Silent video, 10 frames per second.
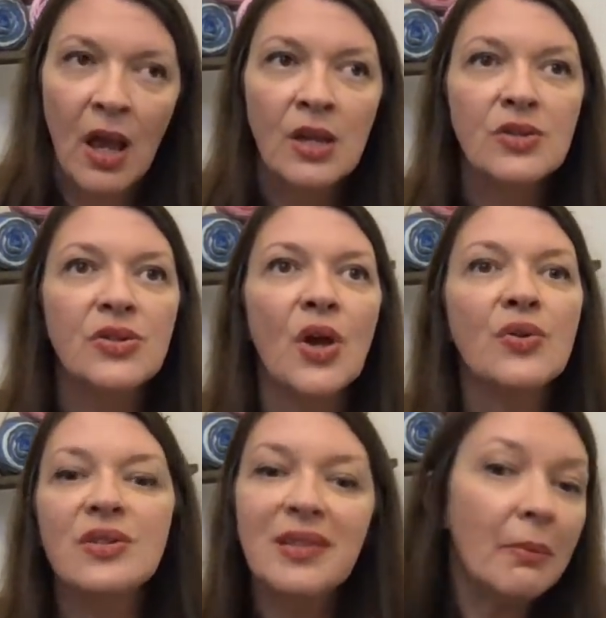So
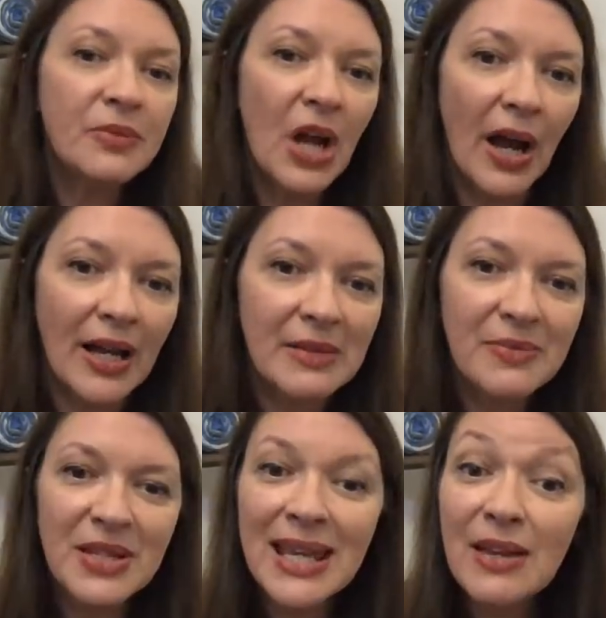
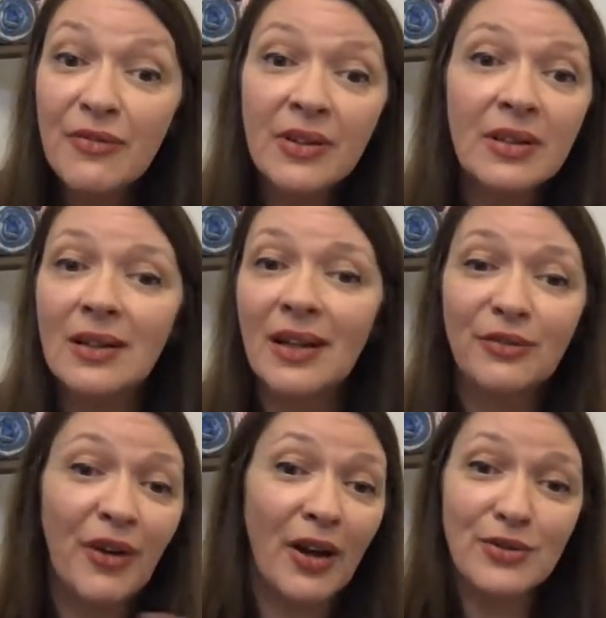sometimes even
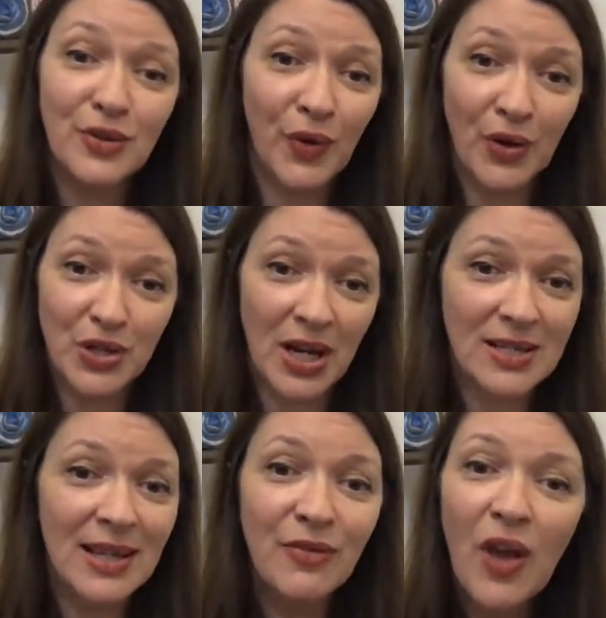advanced crocheters,
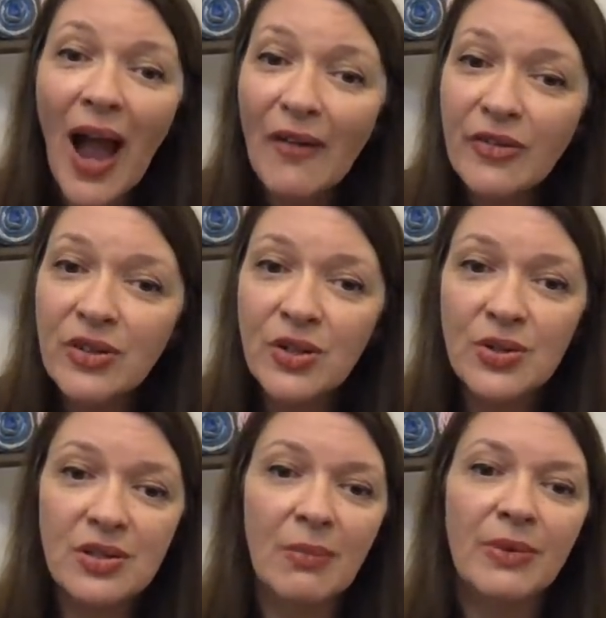if you haven't
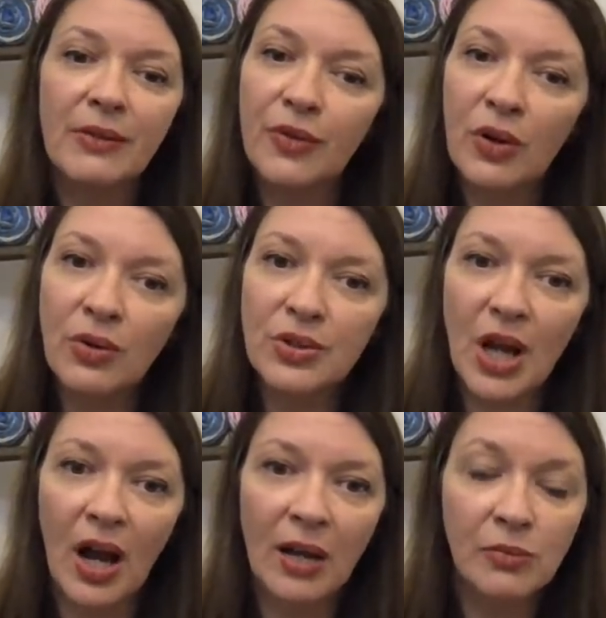used something for a long
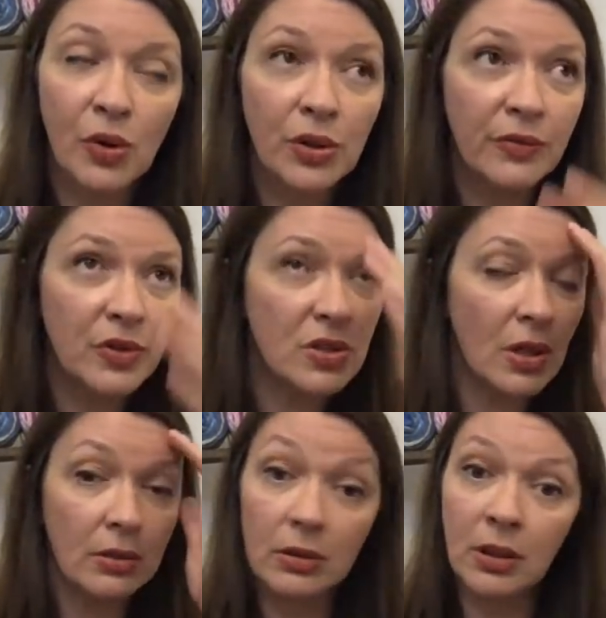time, or you've just
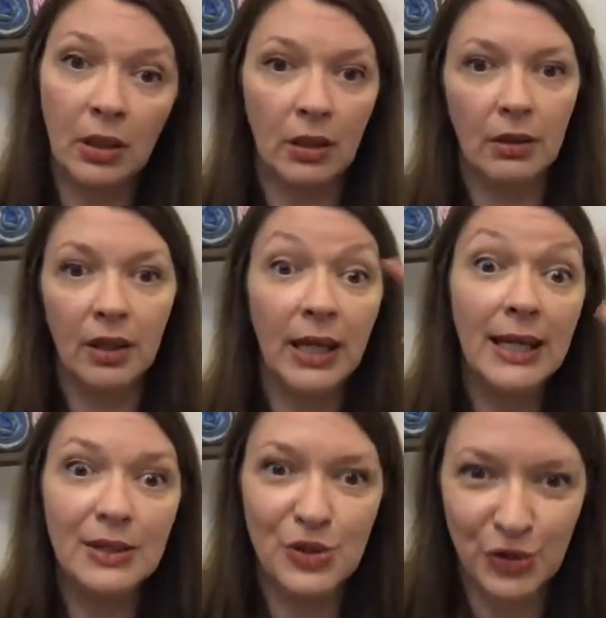got,
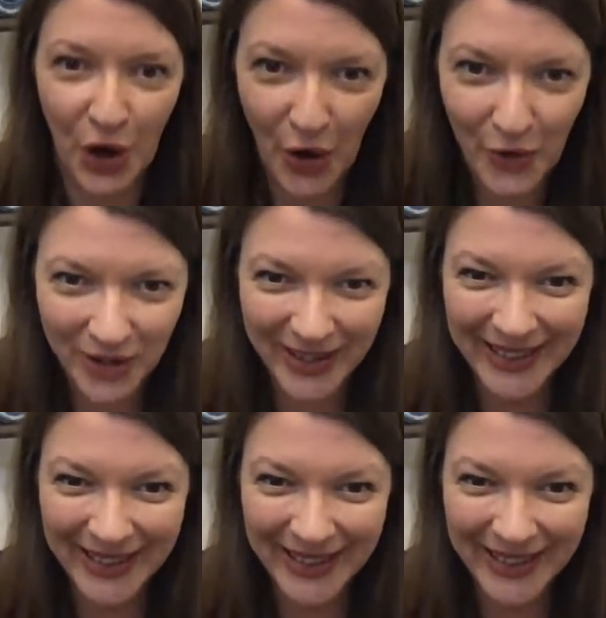heat stroke,